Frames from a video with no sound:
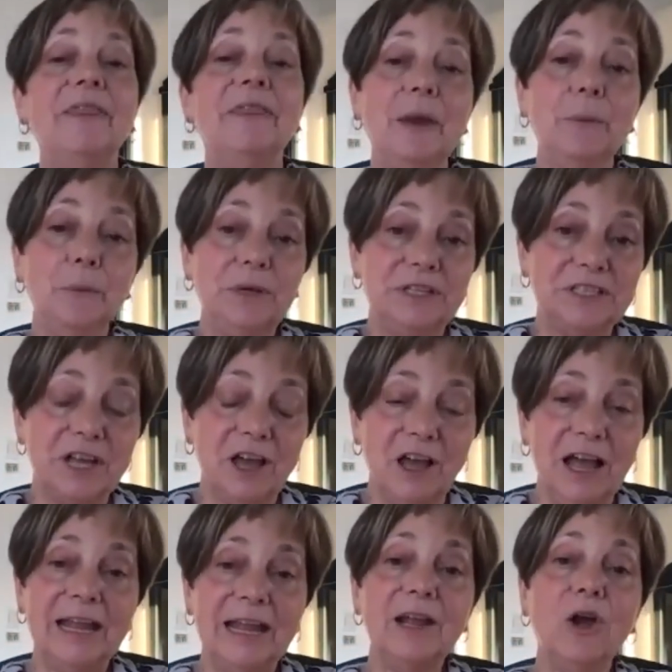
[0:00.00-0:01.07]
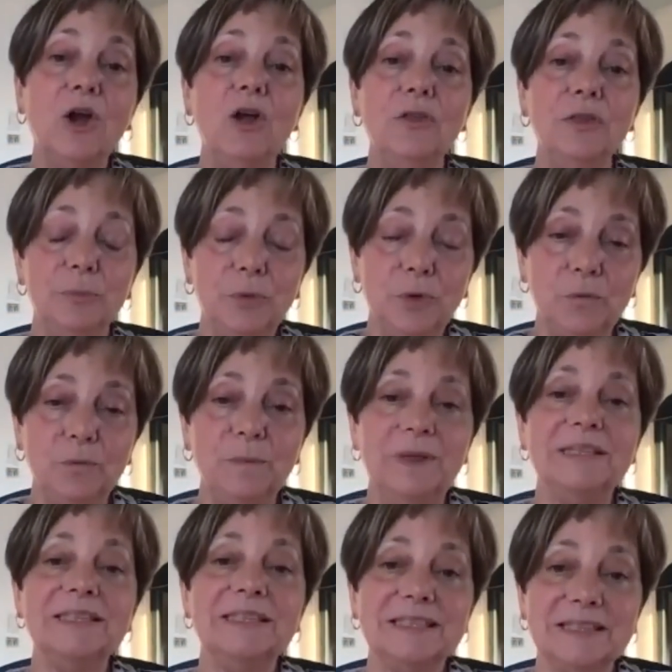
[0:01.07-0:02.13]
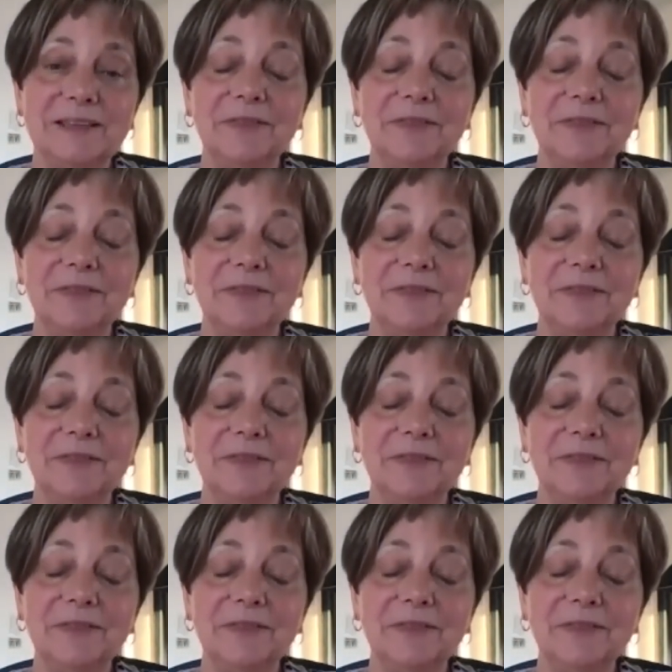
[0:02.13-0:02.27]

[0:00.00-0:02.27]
that would tie all the movements.